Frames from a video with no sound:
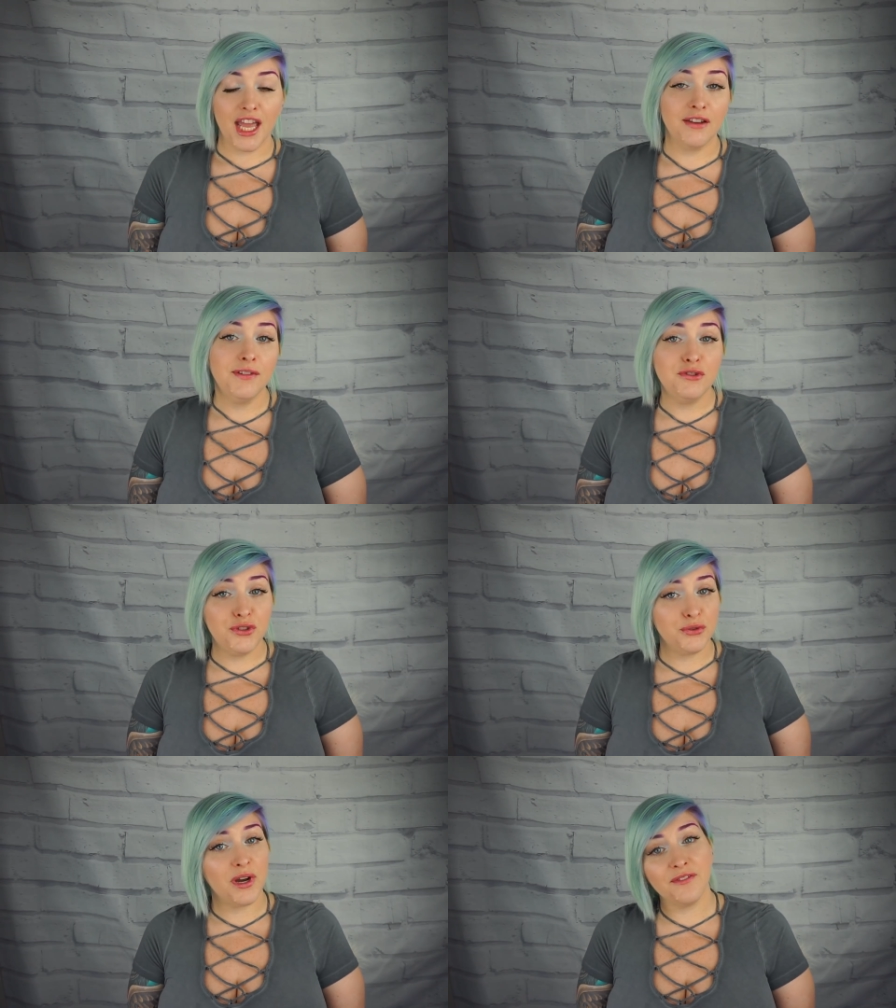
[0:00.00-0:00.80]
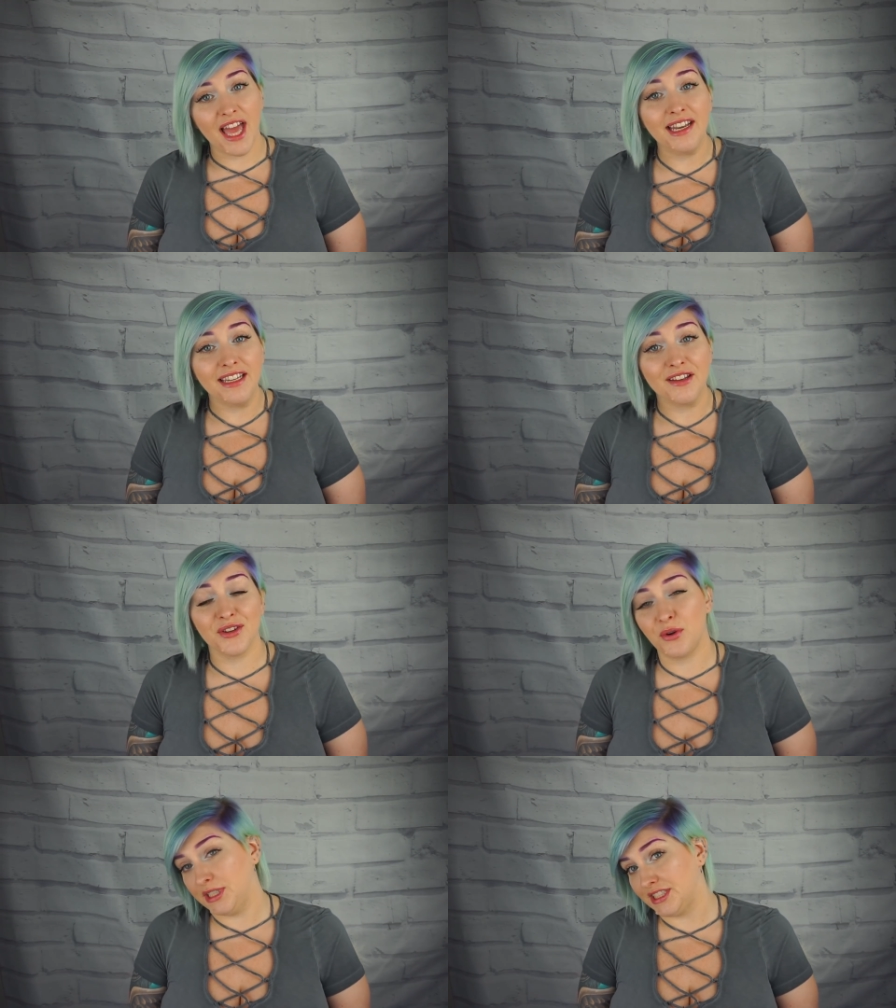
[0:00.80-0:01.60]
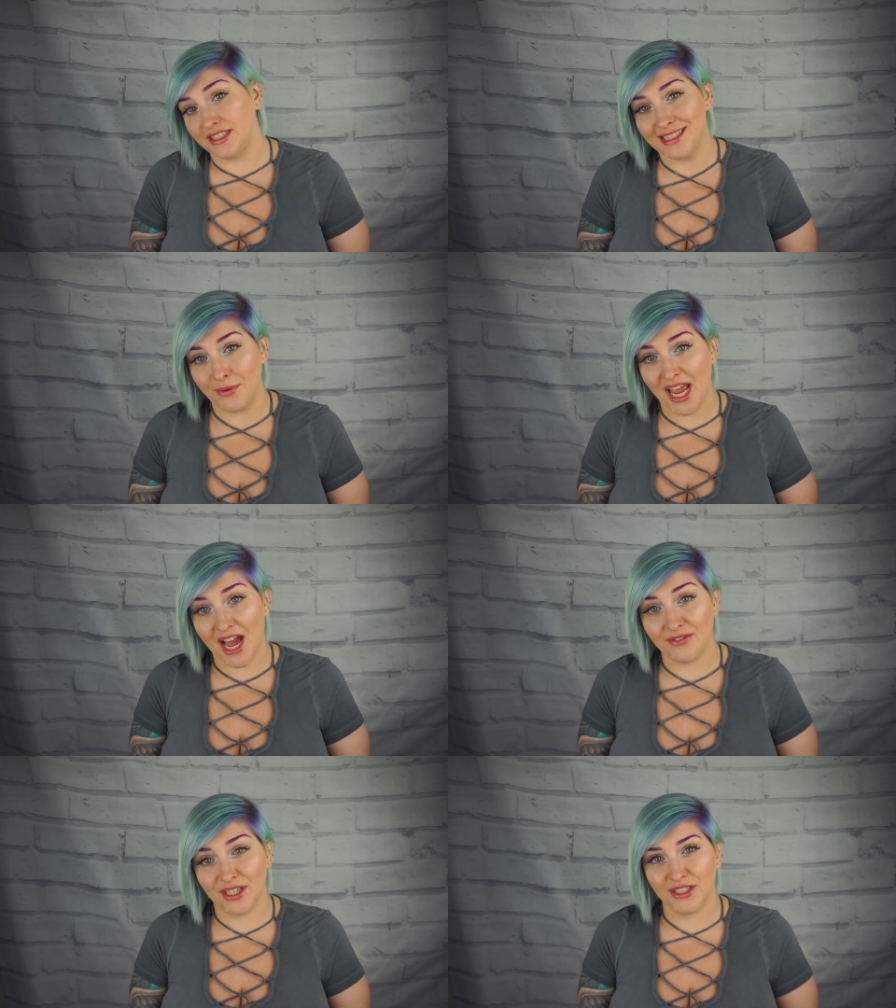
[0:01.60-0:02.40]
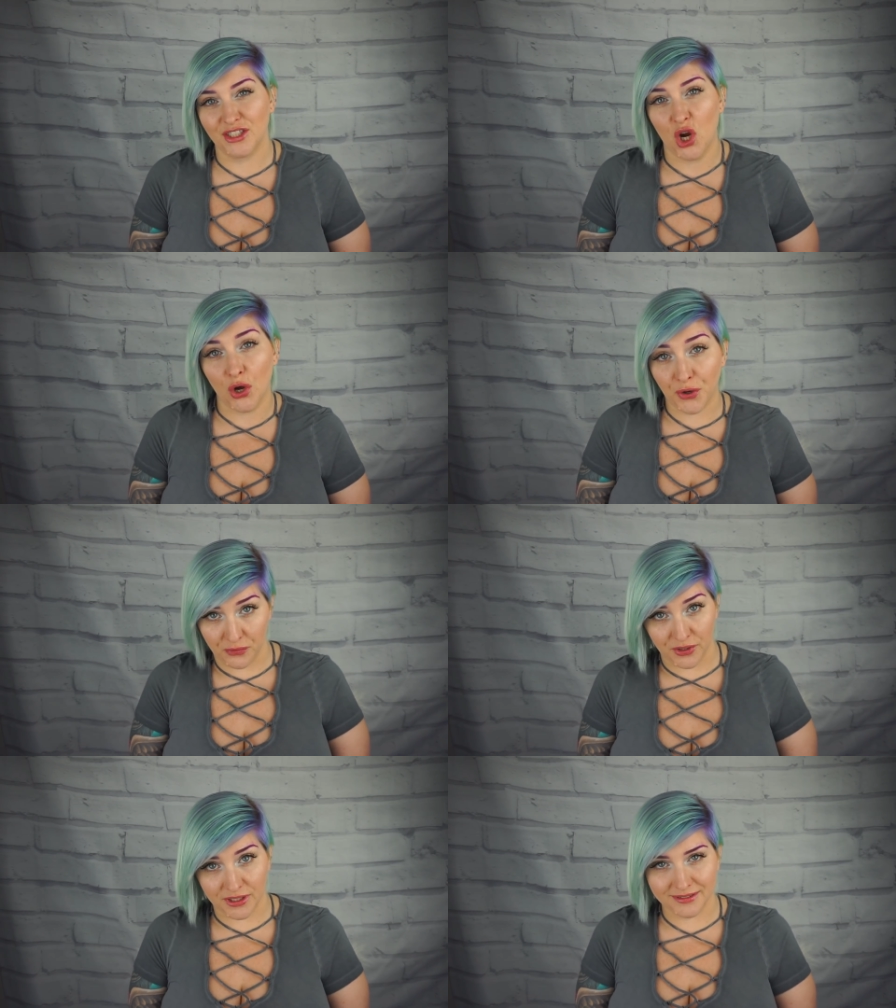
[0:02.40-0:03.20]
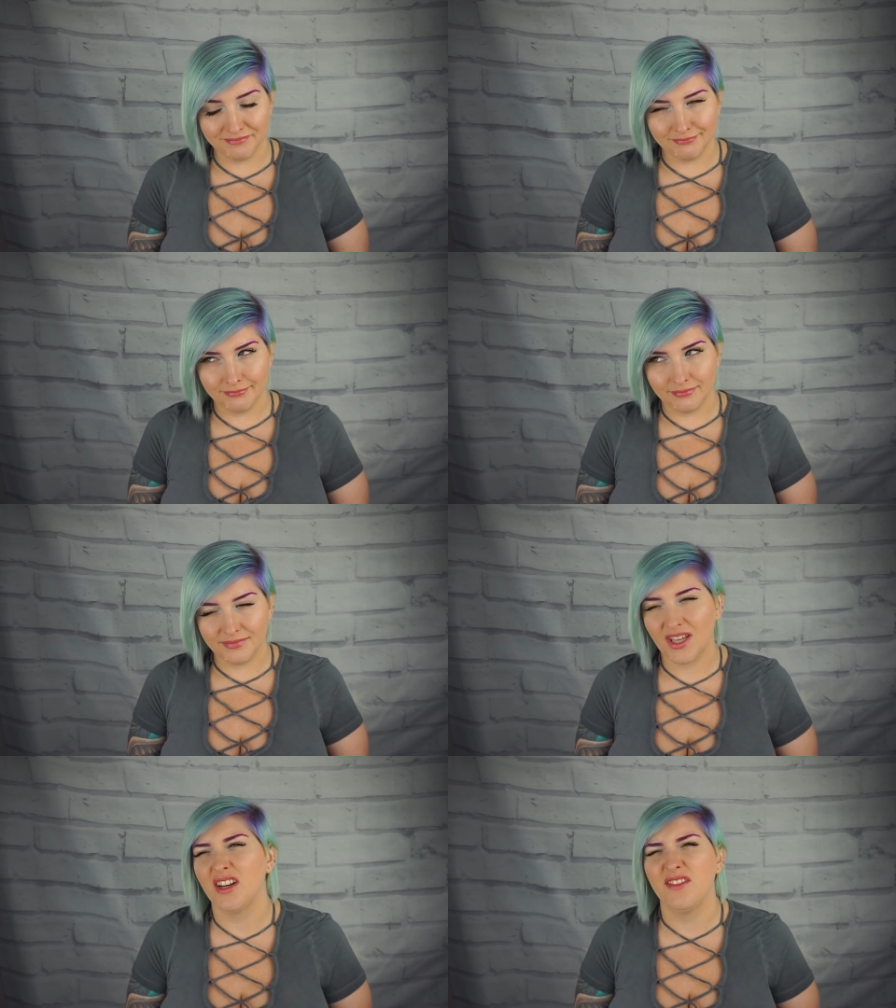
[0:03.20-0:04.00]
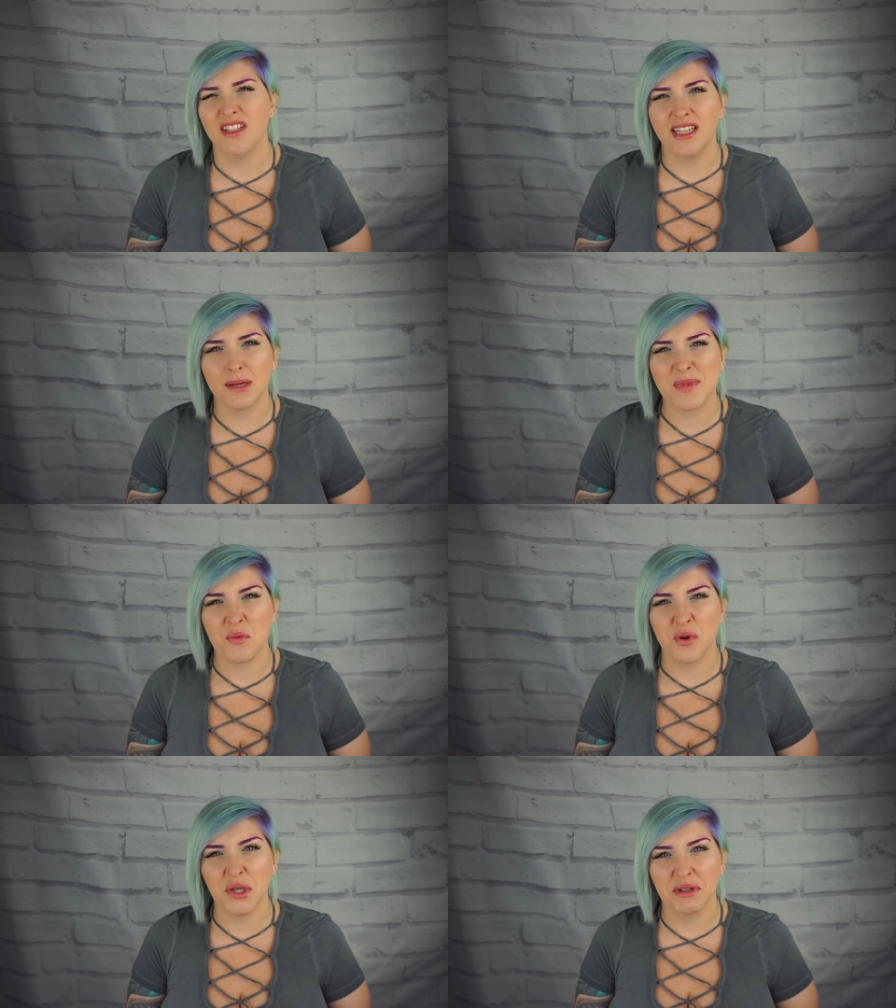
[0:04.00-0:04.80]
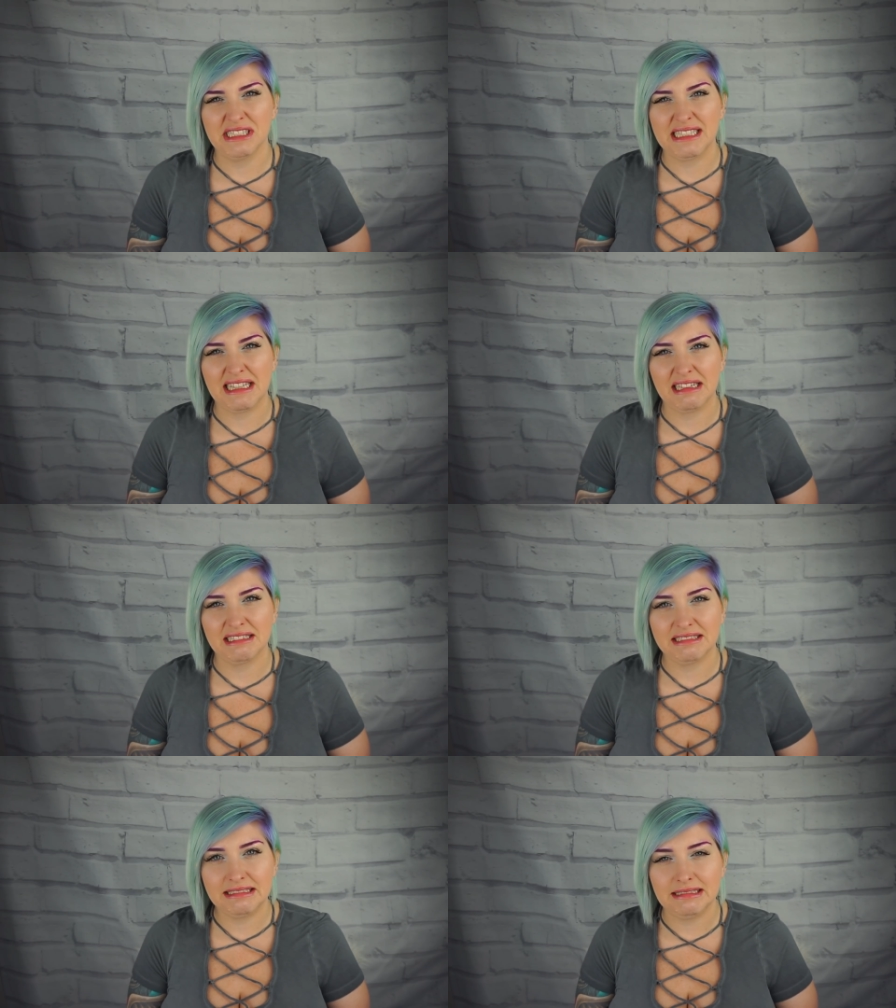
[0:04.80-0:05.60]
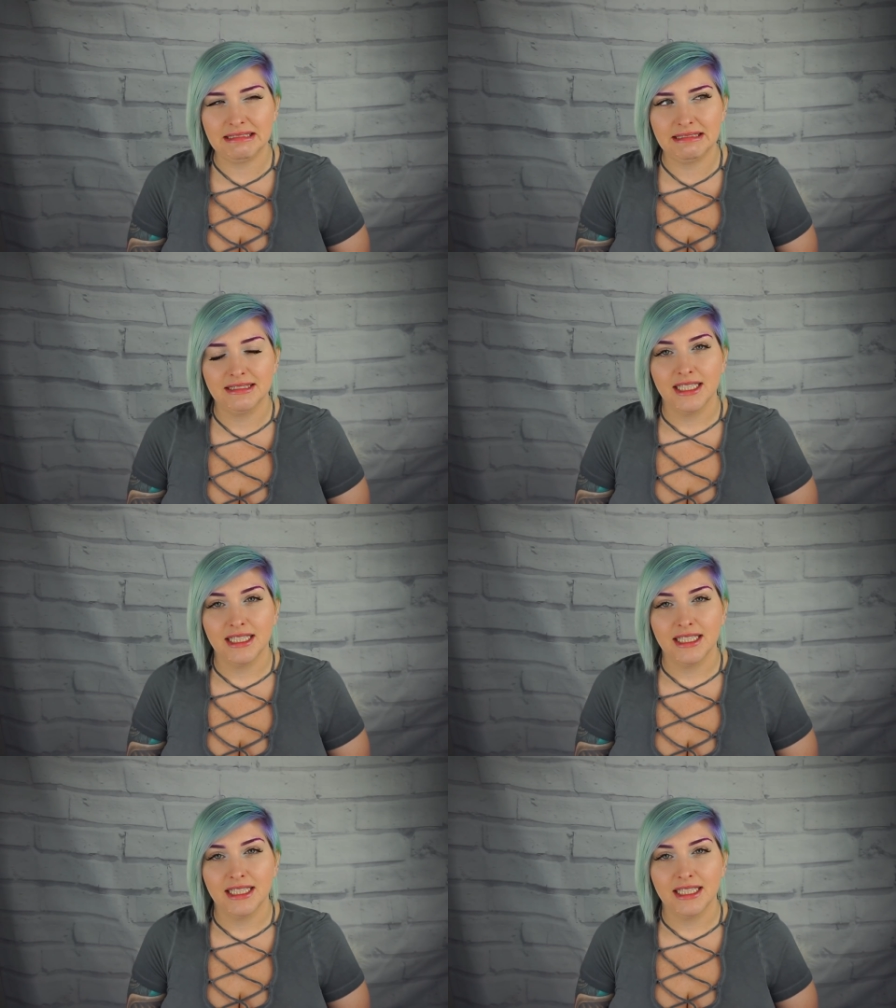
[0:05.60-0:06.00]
If you do have any other questions that we haven't gone over, God, I feel like I'm at work when I say that. Ugh.